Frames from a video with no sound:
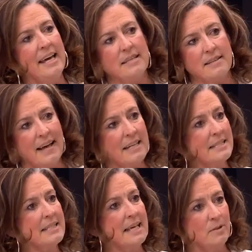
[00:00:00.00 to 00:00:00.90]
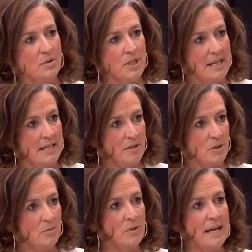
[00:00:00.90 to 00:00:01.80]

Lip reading: it's that scale change that will